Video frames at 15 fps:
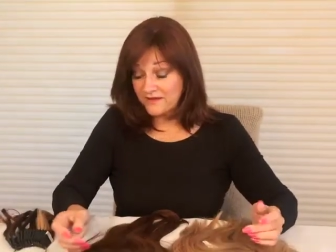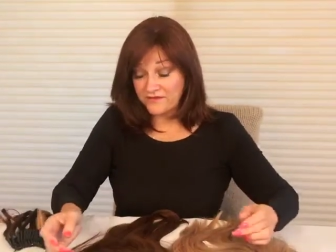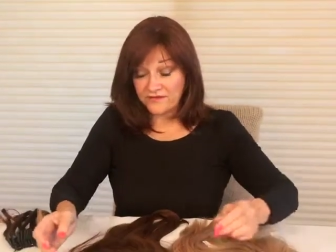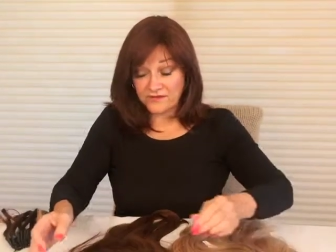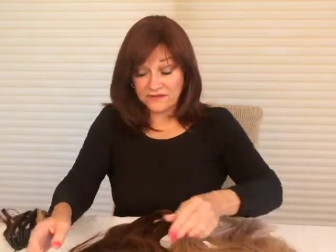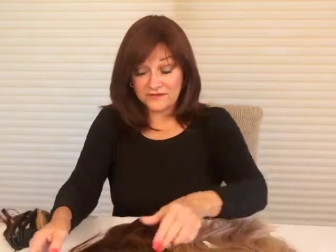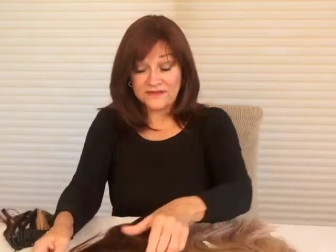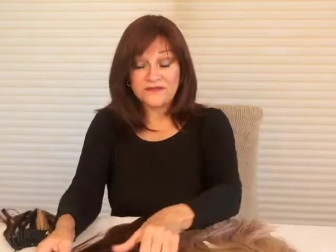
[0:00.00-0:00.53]

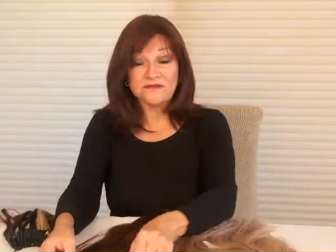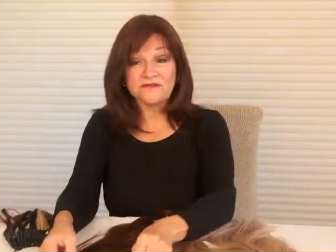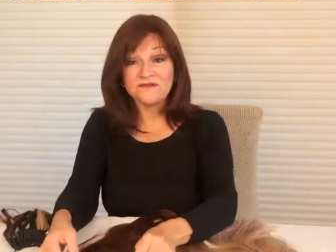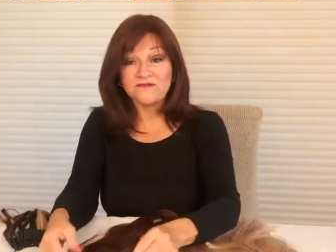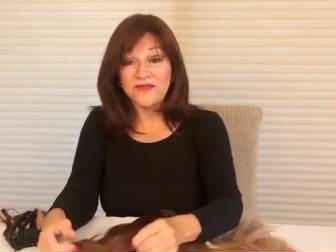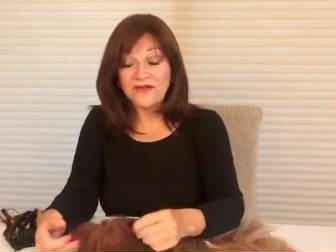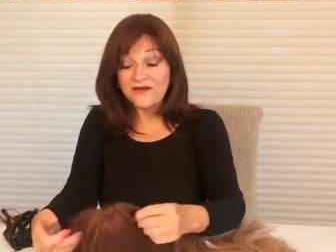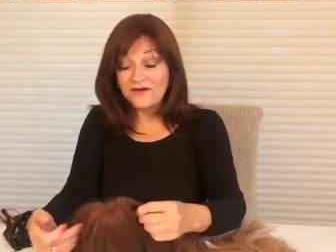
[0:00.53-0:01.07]
the length
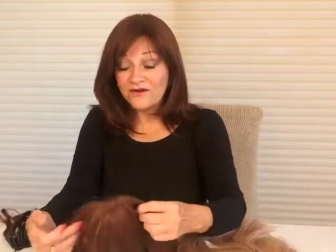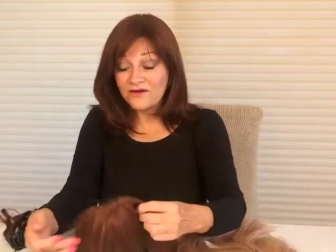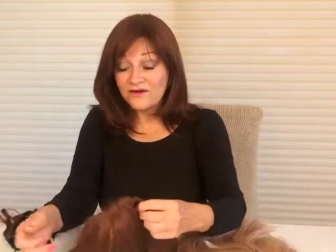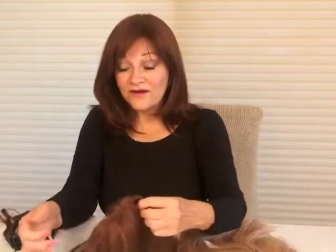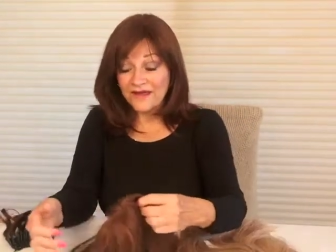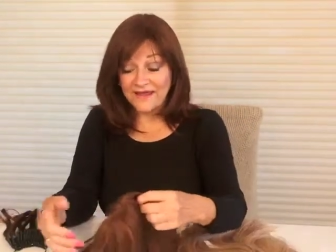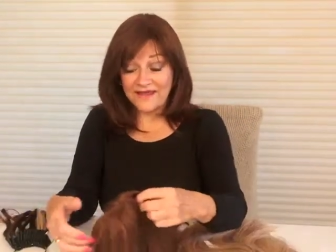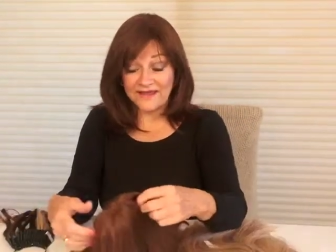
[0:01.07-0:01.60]
of
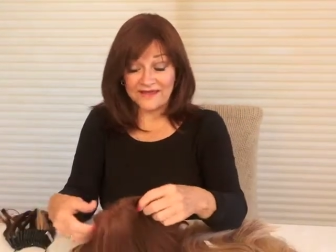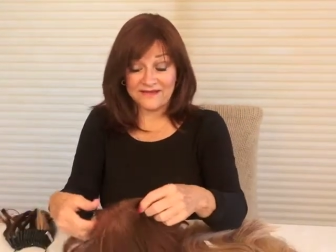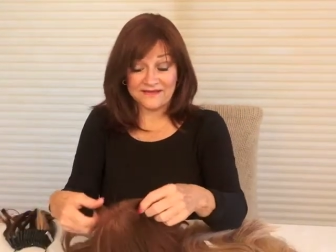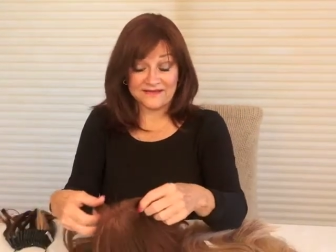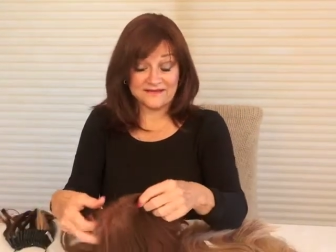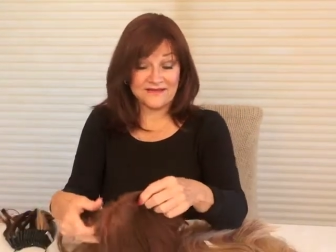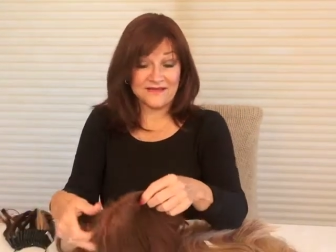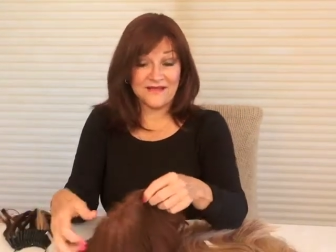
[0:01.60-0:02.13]
hair
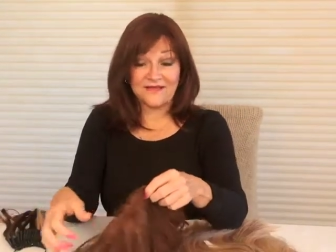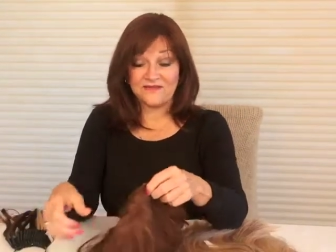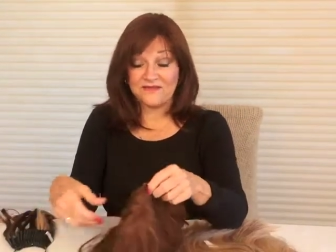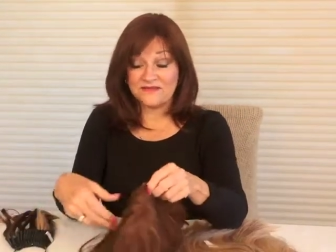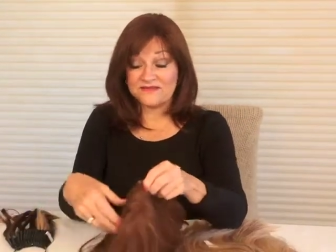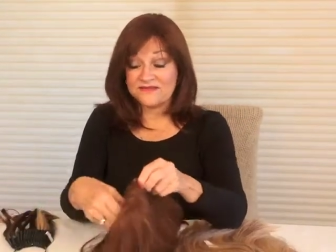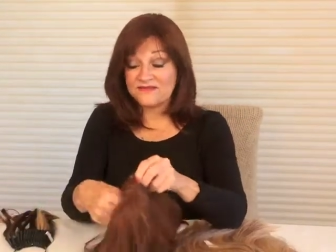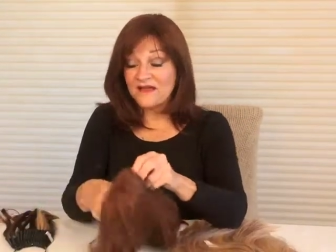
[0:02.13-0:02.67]
and
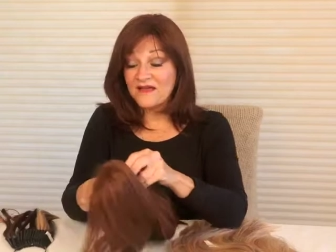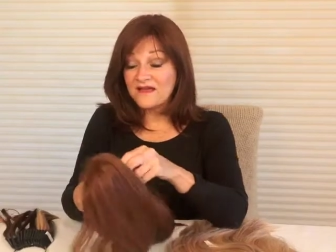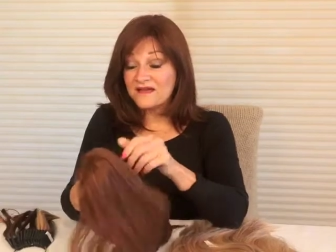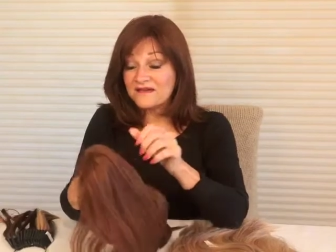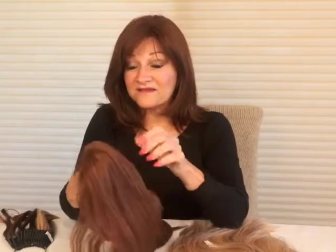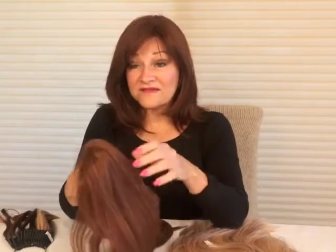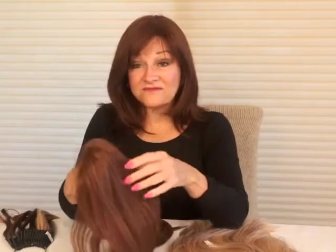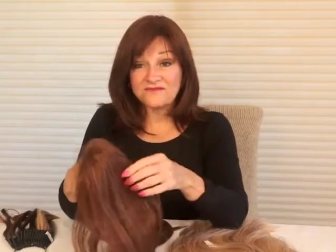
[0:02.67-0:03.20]
the
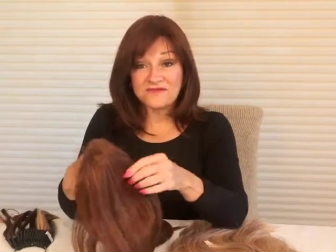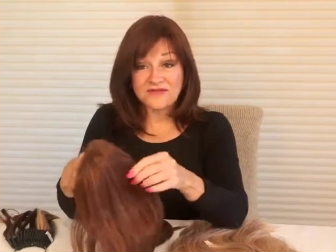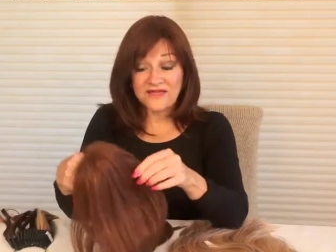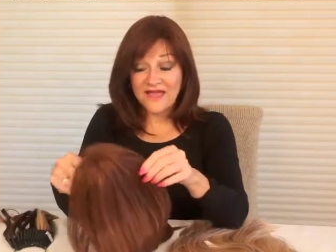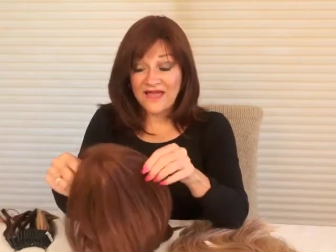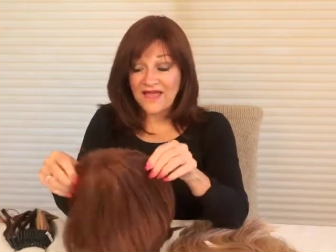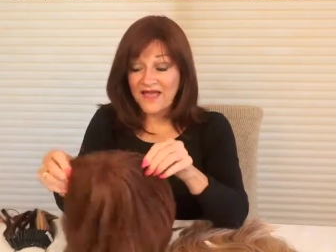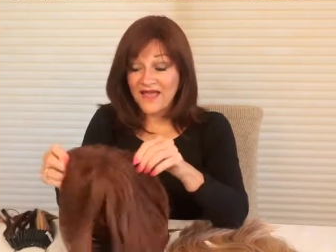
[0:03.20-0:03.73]
size of the
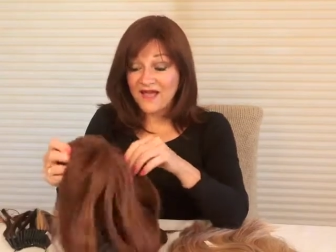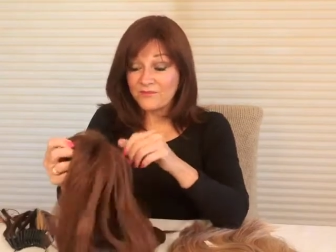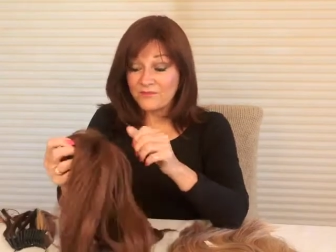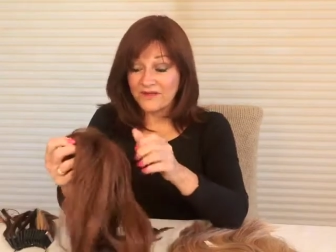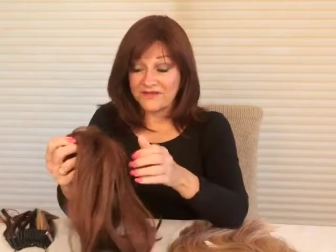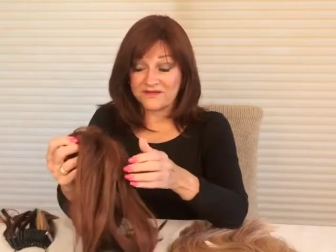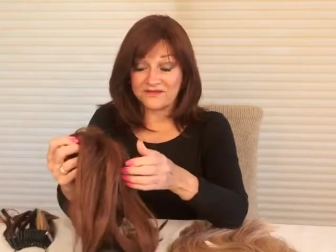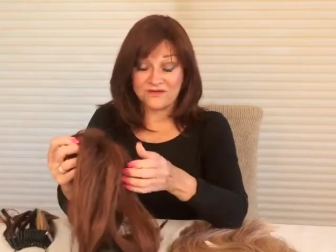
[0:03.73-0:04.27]

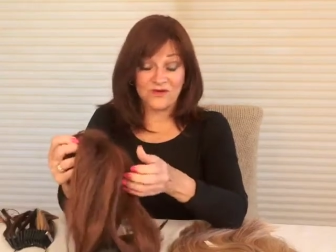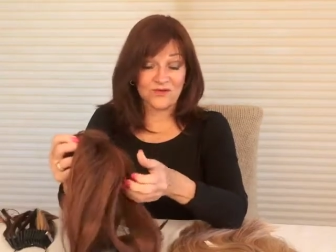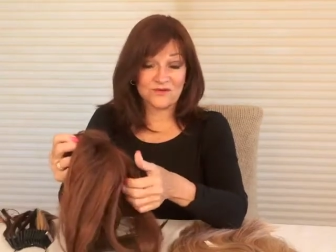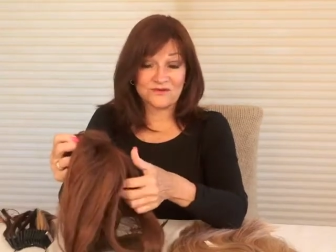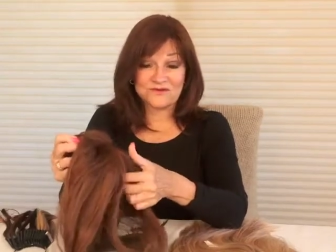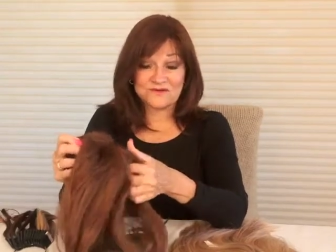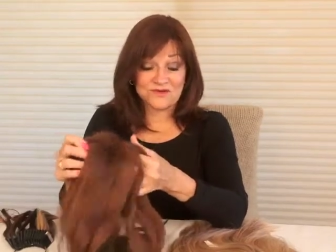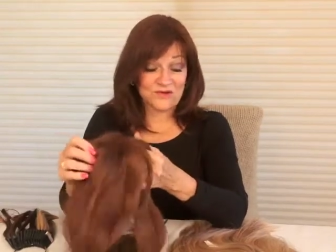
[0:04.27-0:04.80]
cap and
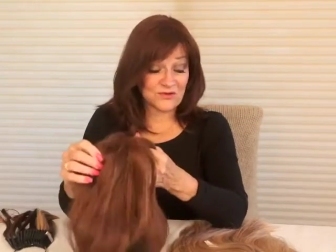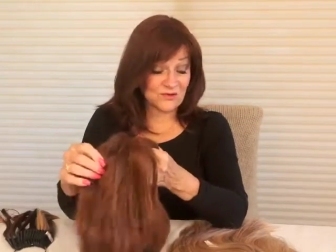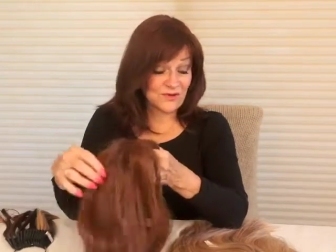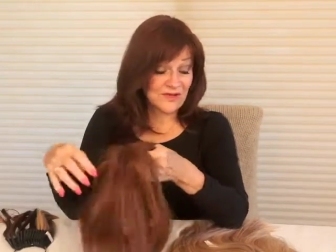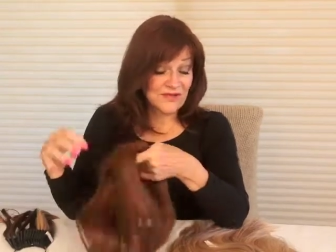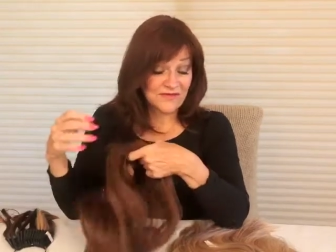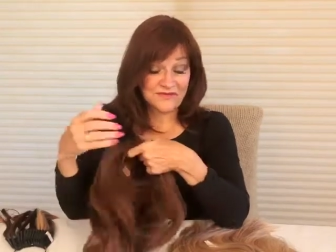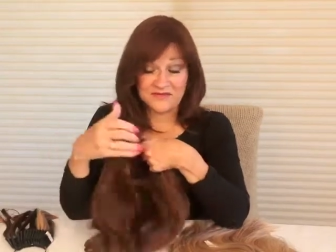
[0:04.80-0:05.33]
also
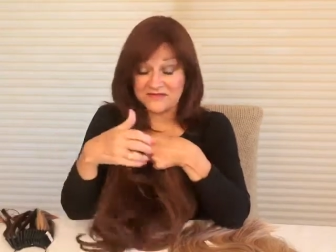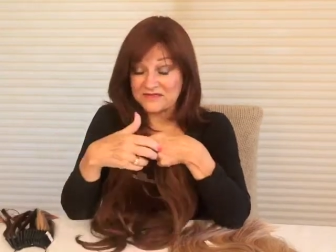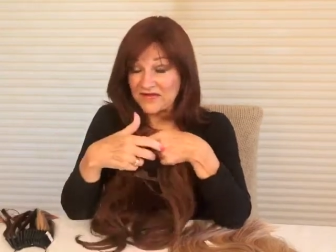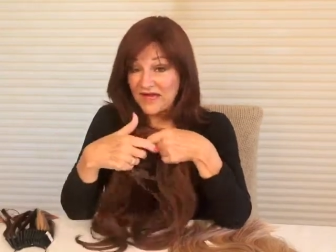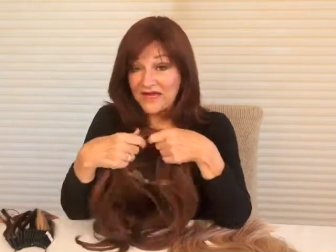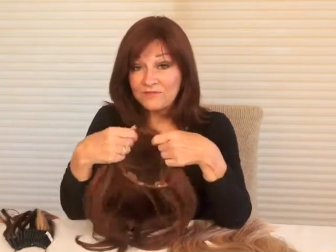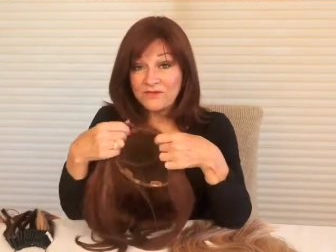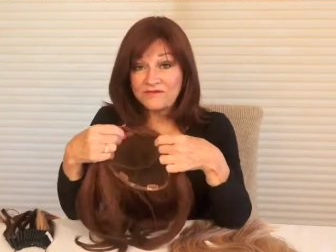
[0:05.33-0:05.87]
the
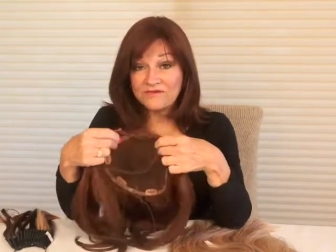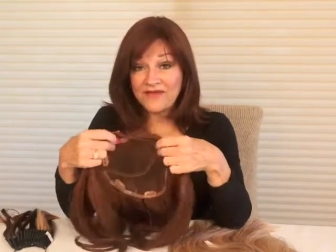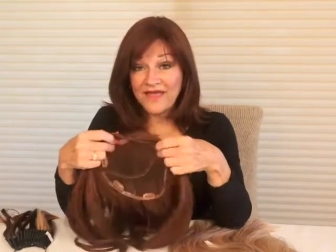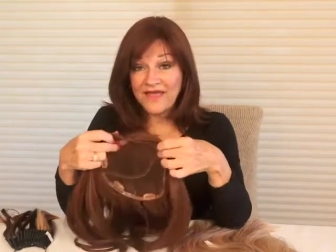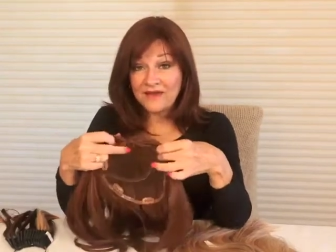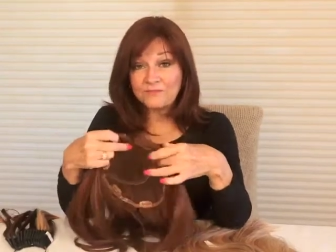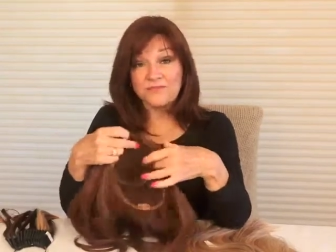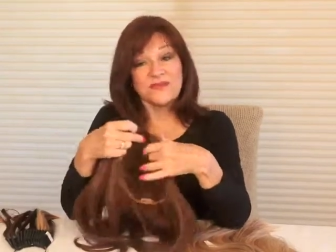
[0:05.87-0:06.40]
type of
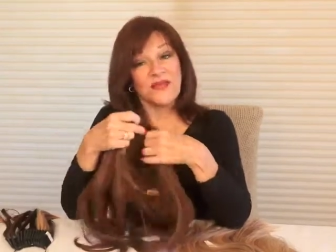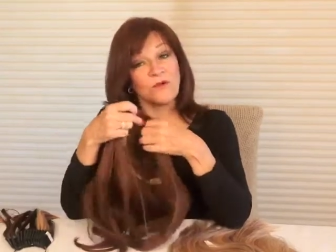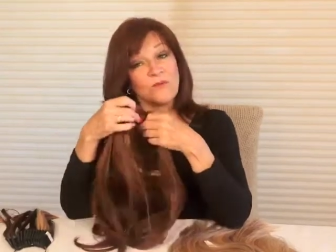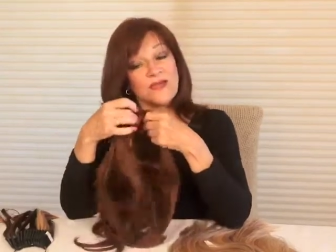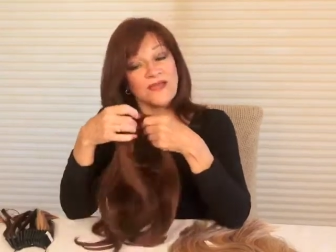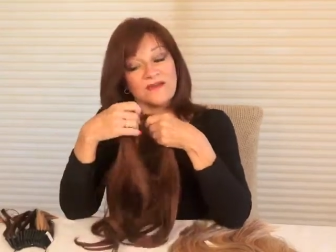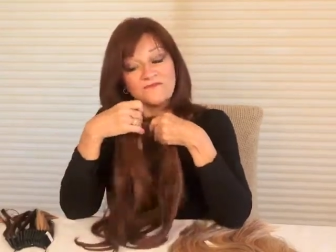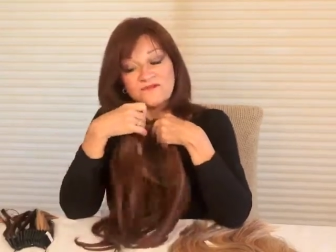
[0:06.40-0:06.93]
cap. Now
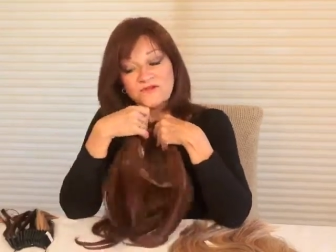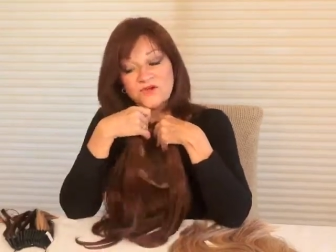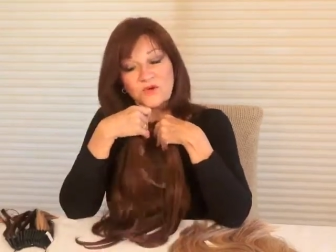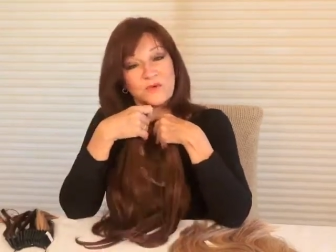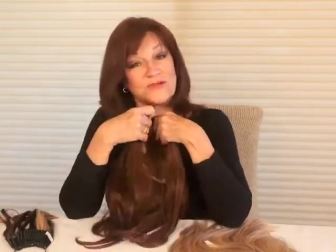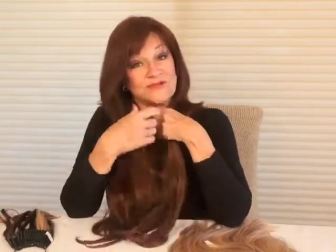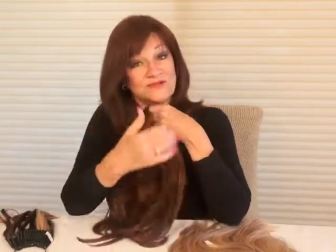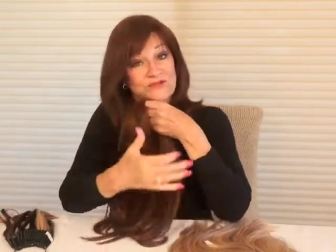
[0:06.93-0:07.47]
we have to
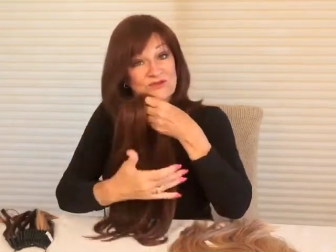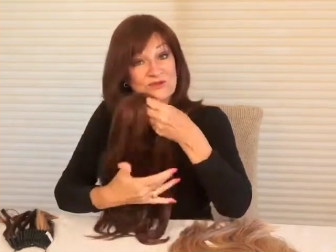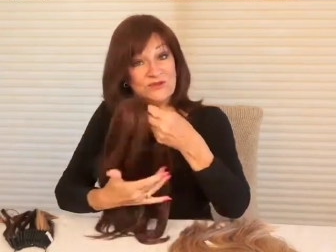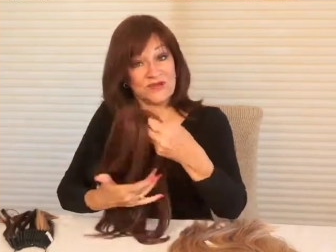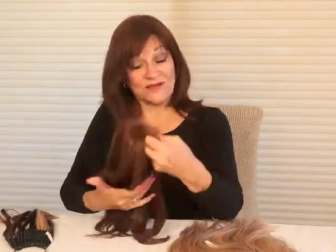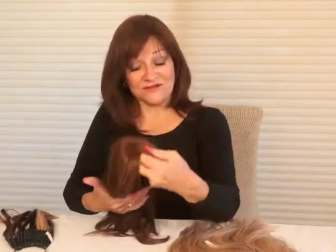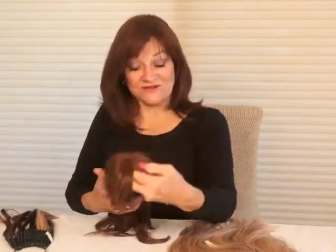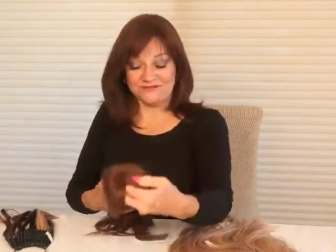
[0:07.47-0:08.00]
go into
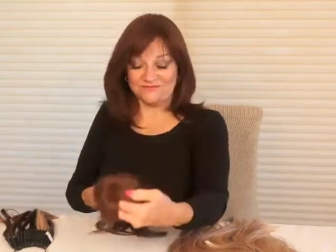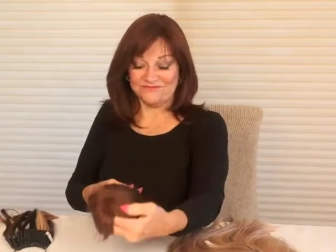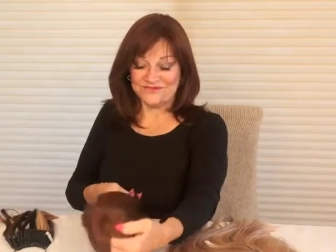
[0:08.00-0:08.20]
color.